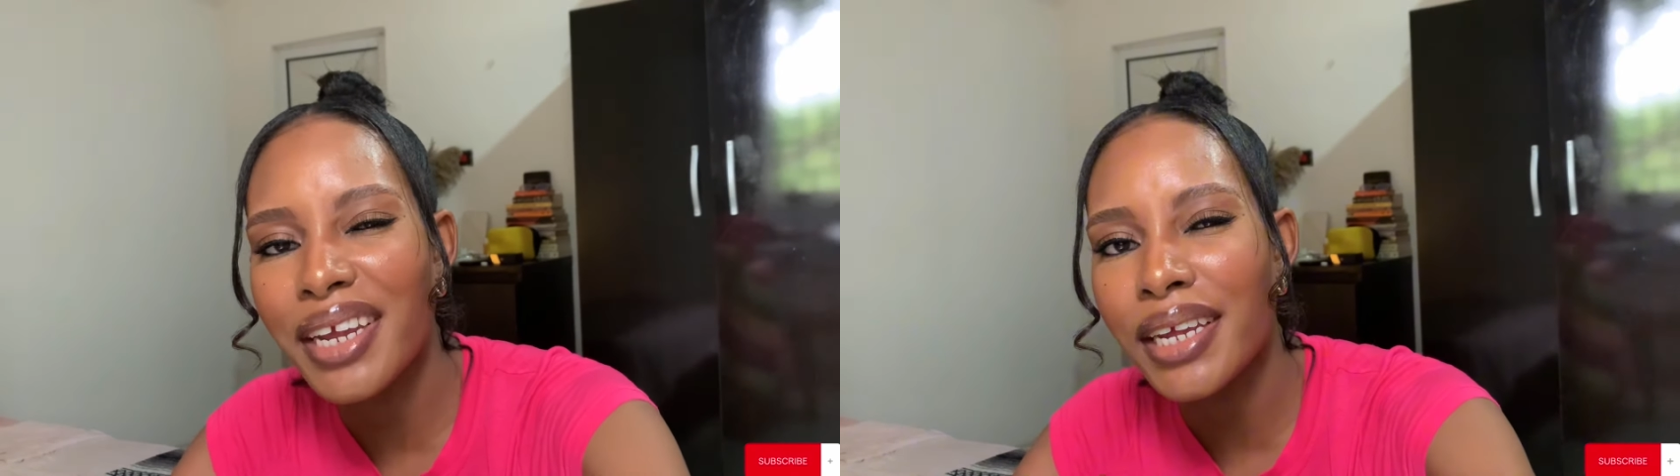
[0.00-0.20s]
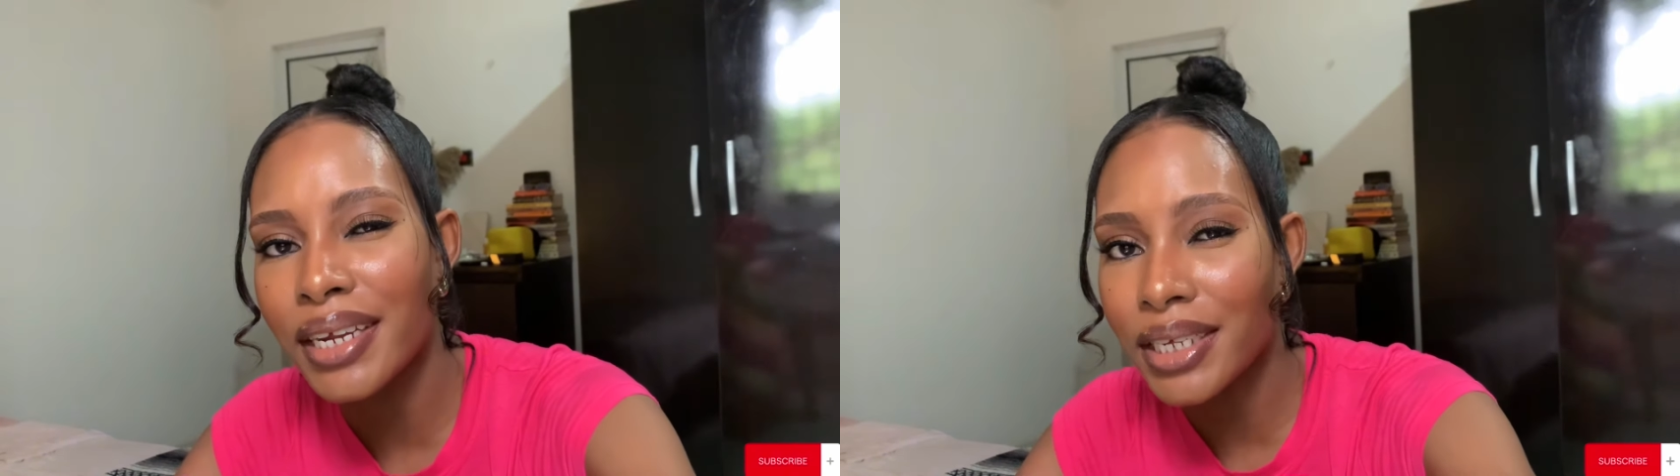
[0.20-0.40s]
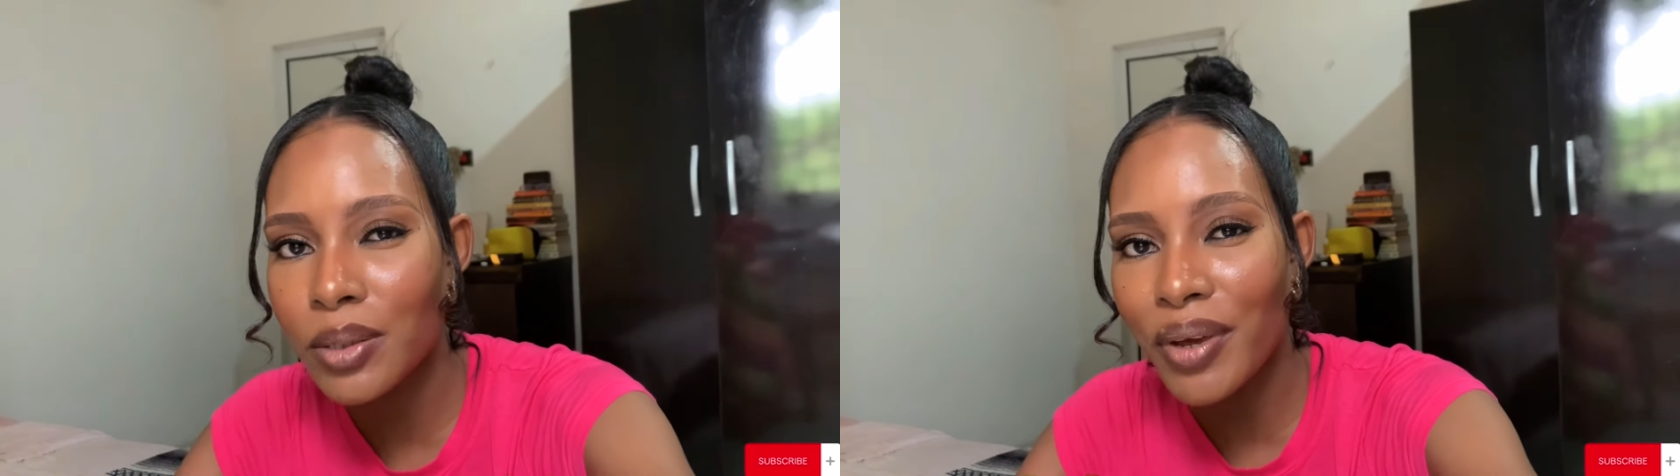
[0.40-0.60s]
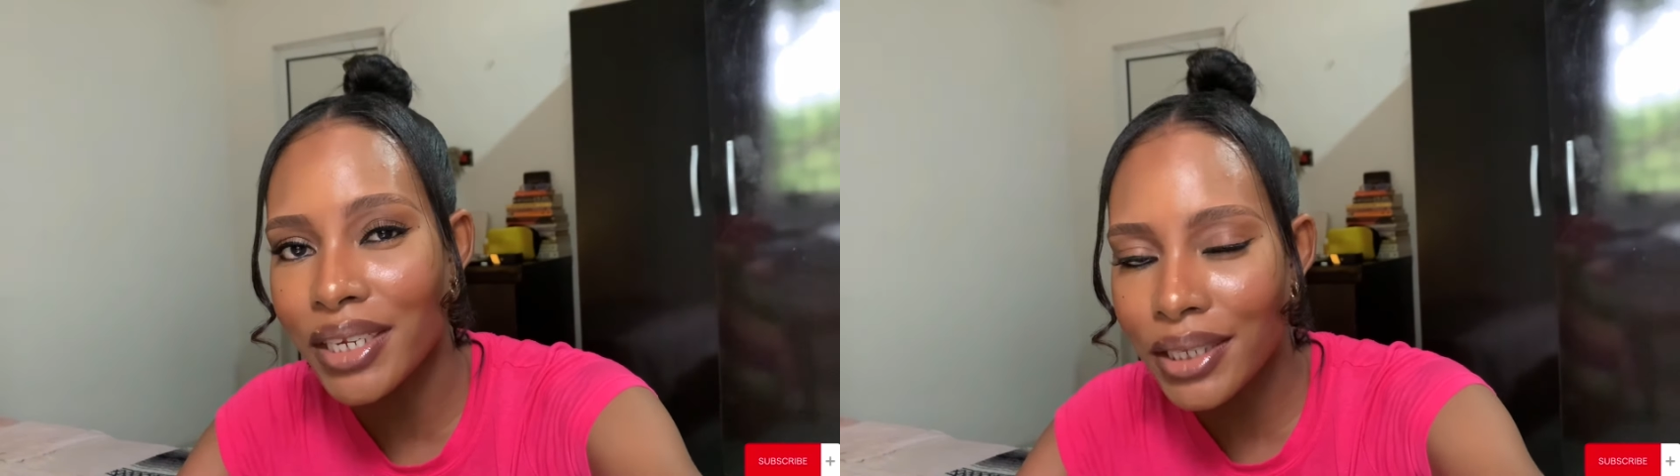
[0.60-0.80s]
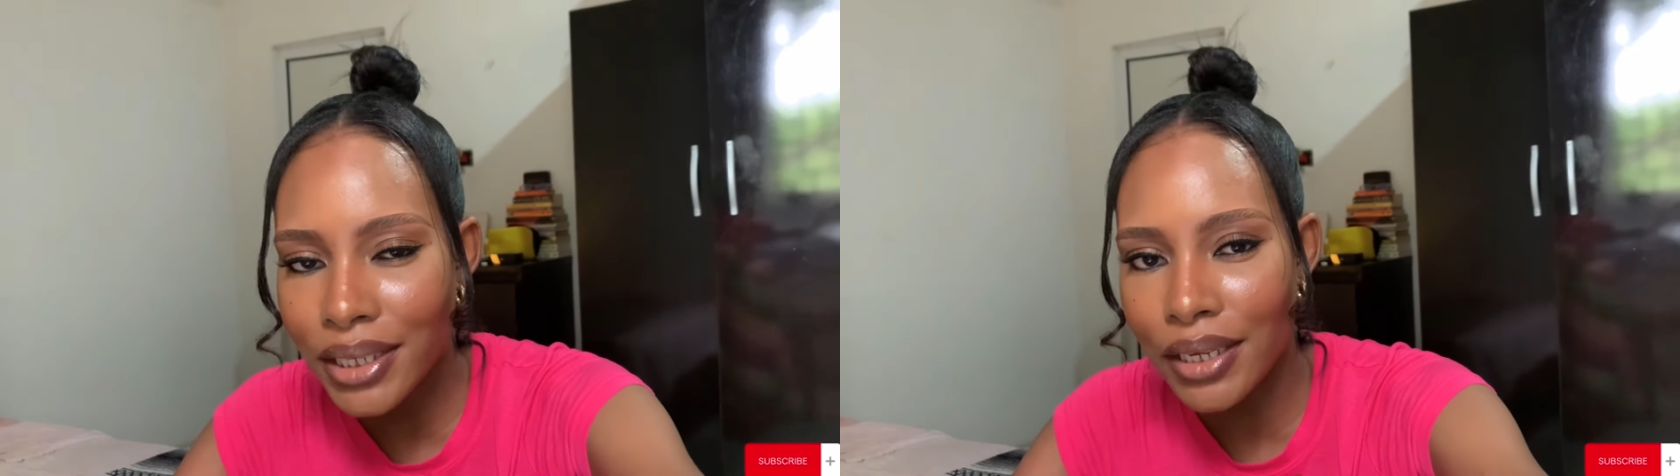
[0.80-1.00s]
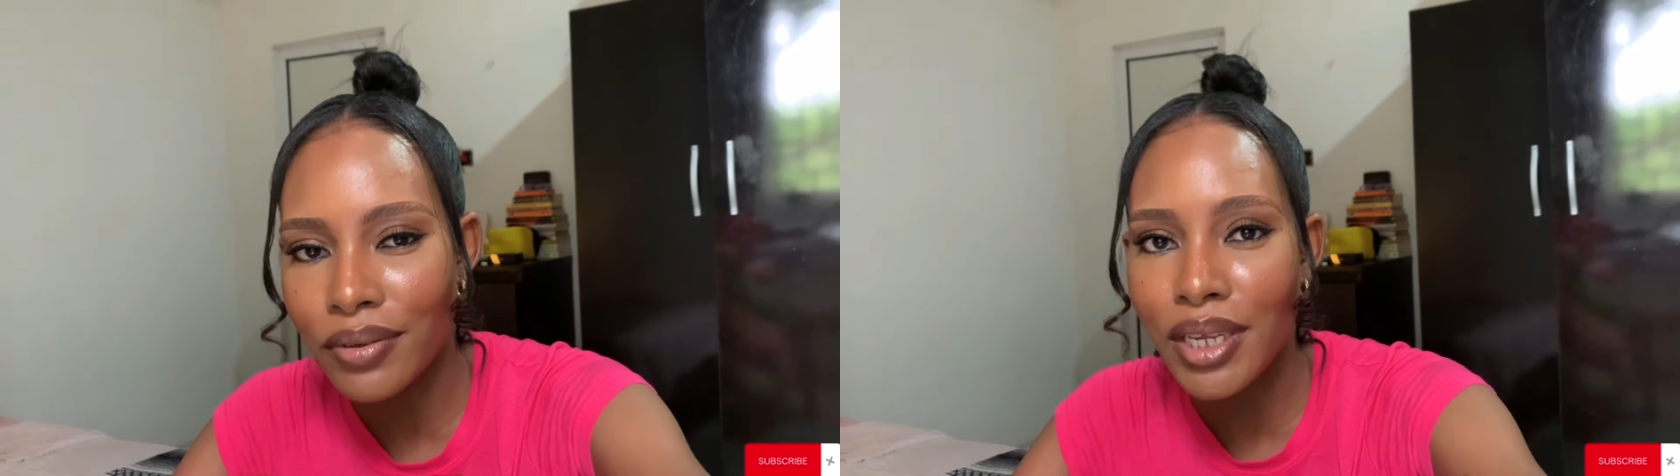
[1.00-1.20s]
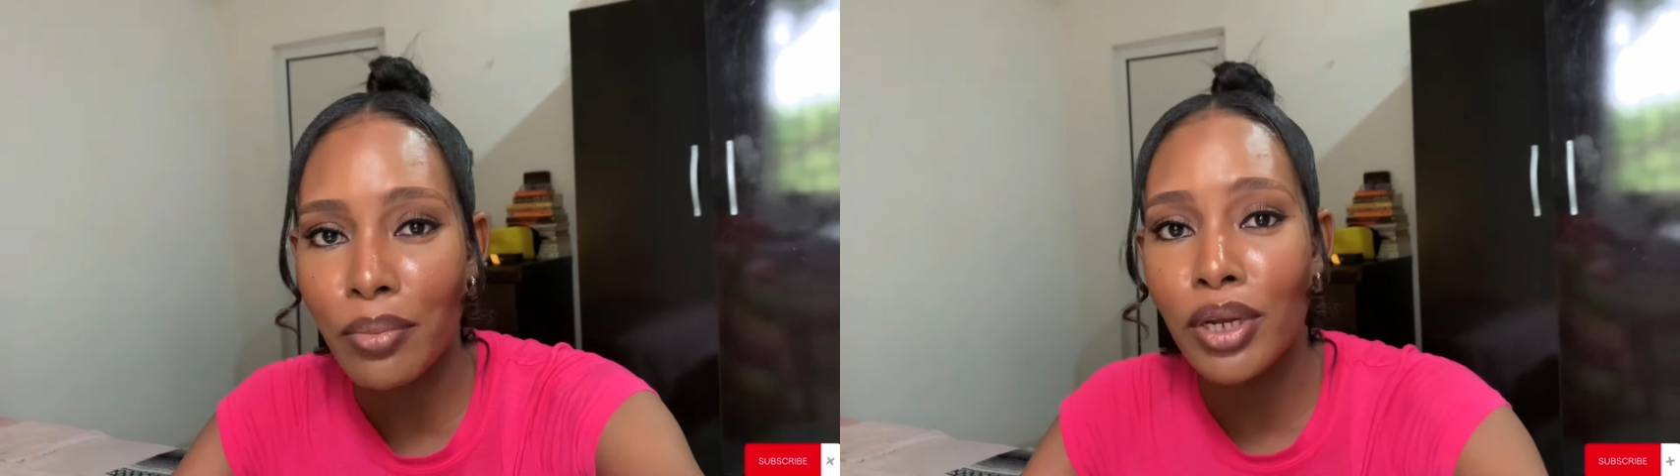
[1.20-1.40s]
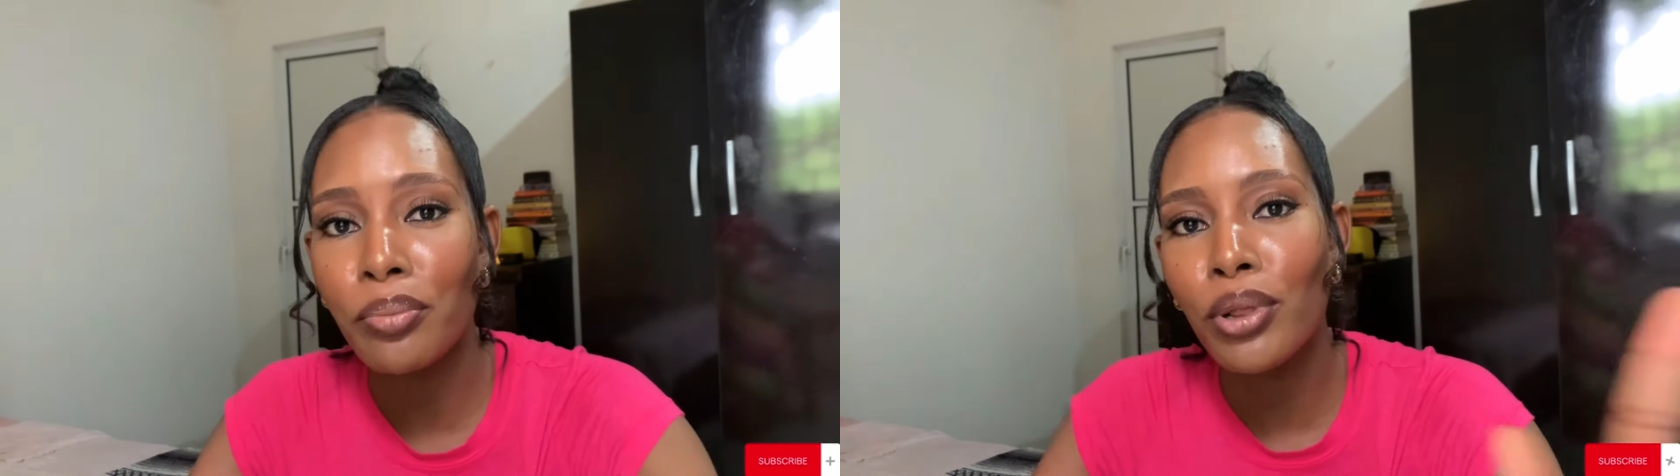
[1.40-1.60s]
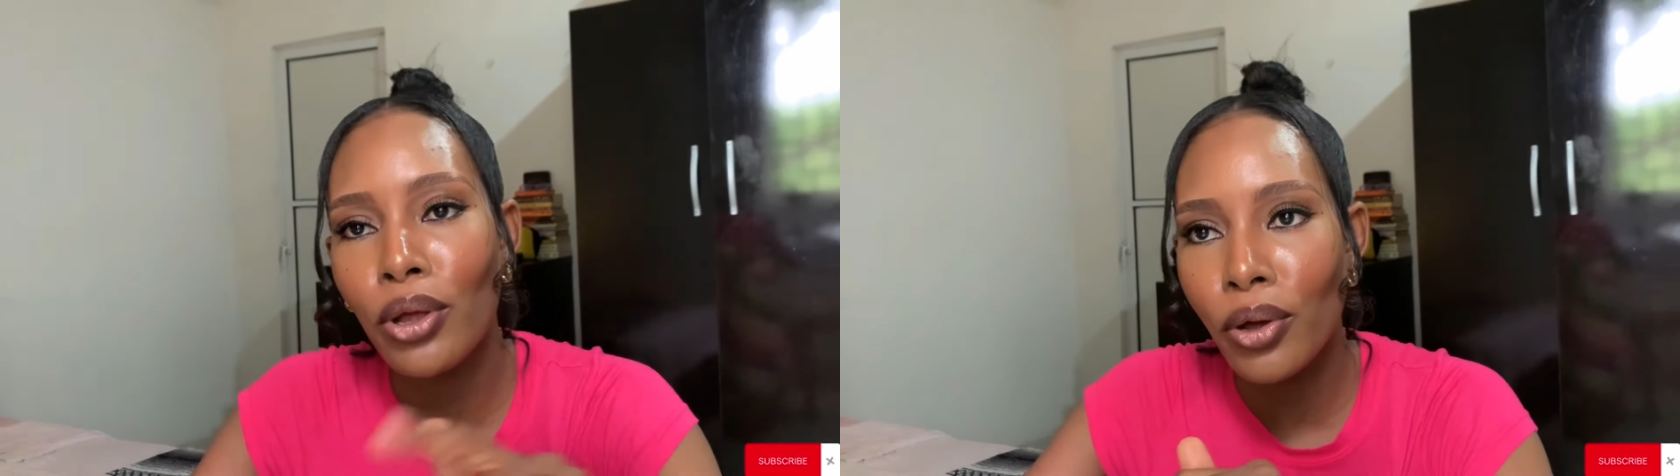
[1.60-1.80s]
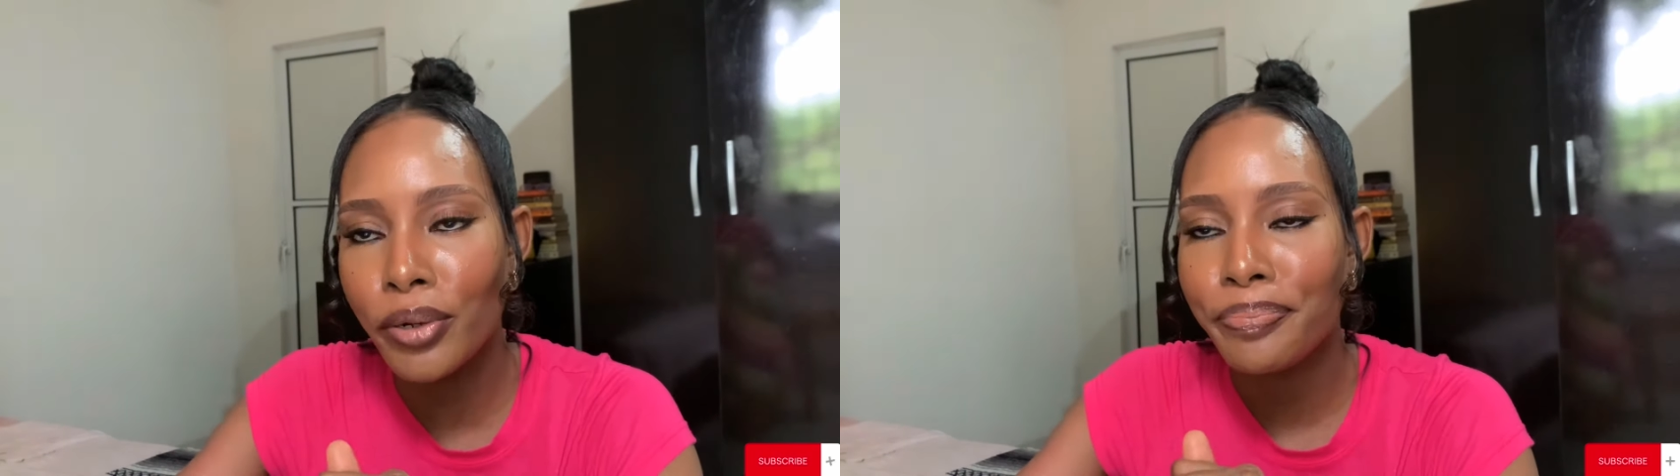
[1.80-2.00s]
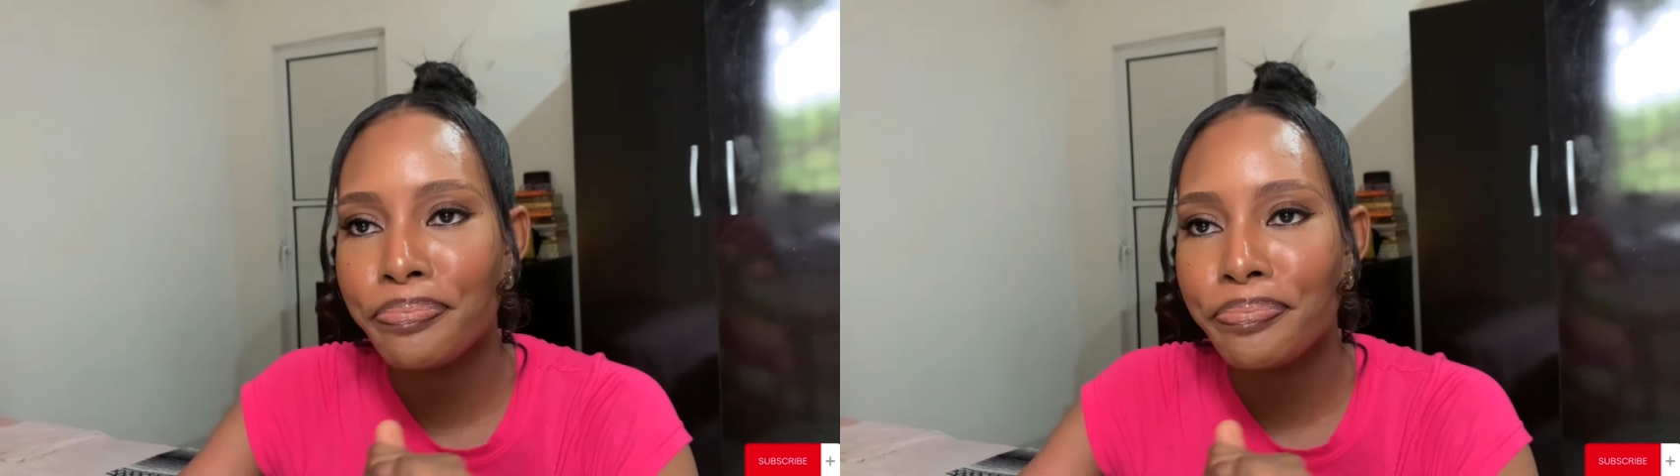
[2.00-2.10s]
inexpensive. So I'm going to plug